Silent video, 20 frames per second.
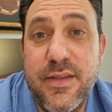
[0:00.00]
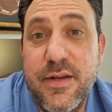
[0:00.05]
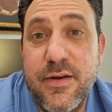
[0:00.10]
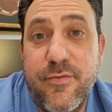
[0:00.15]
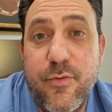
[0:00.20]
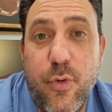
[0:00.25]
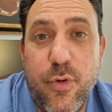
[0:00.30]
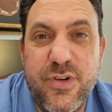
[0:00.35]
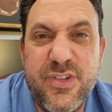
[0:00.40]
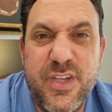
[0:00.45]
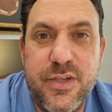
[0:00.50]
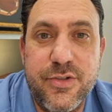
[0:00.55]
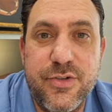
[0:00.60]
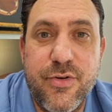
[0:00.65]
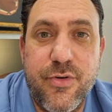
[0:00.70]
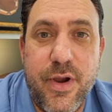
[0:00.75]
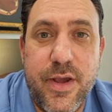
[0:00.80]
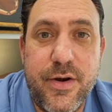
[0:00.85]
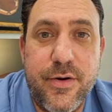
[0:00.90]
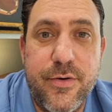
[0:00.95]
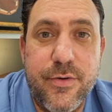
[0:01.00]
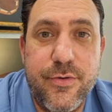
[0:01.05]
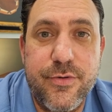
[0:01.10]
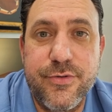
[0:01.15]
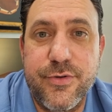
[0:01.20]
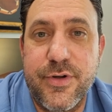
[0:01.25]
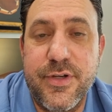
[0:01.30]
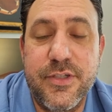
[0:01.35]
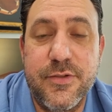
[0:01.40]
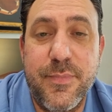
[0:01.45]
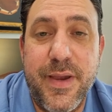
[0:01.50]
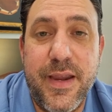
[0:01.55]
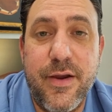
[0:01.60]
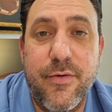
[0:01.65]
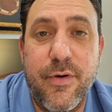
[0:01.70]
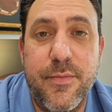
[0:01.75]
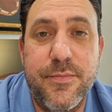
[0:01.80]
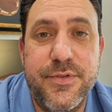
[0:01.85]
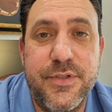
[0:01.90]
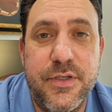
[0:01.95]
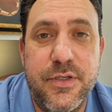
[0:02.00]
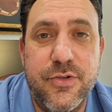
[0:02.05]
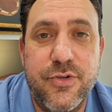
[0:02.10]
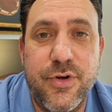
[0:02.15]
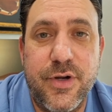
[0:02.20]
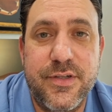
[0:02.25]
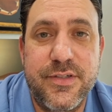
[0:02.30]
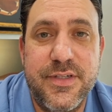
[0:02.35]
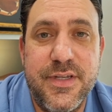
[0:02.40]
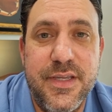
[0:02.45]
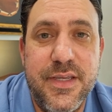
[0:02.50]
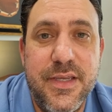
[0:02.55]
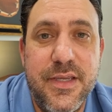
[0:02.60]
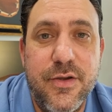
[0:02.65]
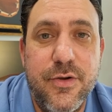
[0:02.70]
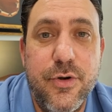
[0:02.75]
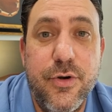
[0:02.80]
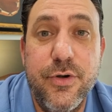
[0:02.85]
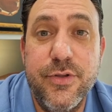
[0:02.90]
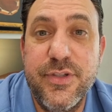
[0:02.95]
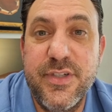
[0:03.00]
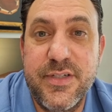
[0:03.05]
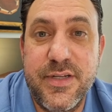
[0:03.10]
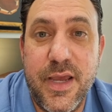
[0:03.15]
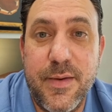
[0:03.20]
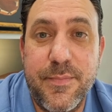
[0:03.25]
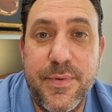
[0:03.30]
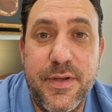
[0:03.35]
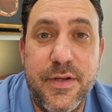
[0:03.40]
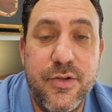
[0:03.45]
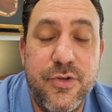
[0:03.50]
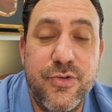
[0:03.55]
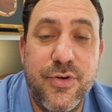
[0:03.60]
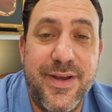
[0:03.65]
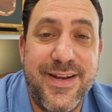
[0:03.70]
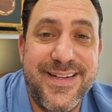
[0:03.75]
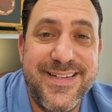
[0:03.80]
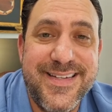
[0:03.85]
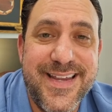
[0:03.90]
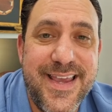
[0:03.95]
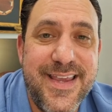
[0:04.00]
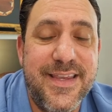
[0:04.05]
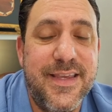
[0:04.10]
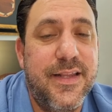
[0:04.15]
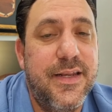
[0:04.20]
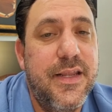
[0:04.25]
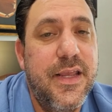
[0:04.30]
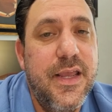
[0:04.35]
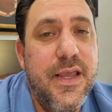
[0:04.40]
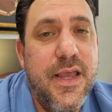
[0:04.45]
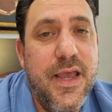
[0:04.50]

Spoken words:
Then, of course, his creditors or his bankruptcy trustee could step in and try to take it.